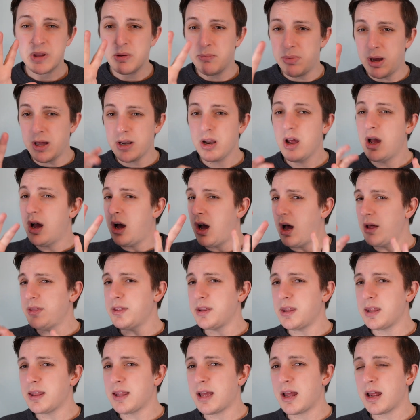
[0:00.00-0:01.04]
But other
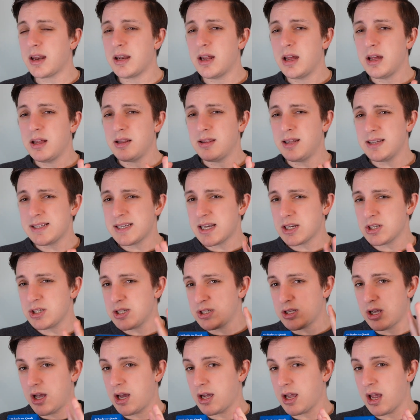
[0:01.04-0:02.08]
than that, let's actually
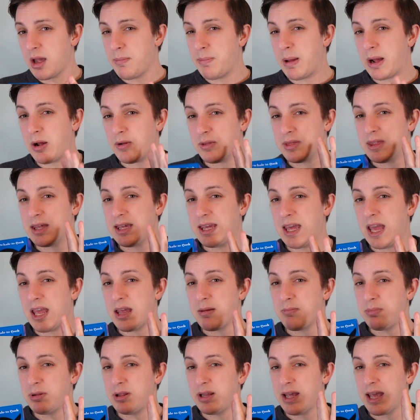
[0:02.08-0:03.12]
talk about the
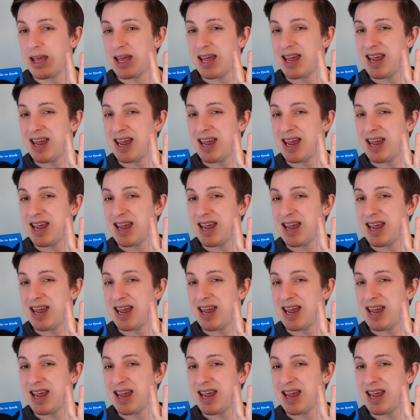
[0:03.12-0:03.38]
gameplay